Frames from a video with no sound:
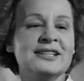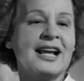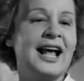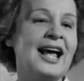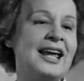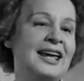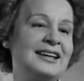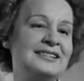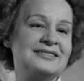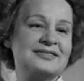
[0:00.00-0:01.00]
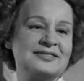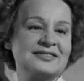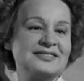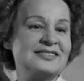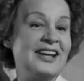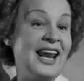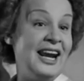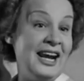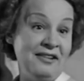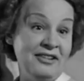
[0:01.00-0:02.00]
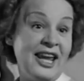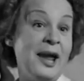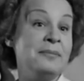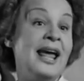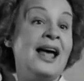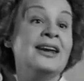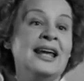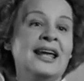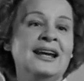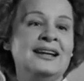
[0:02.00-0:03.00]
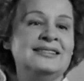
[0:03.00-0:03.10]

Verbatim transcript: sky and it never came down again.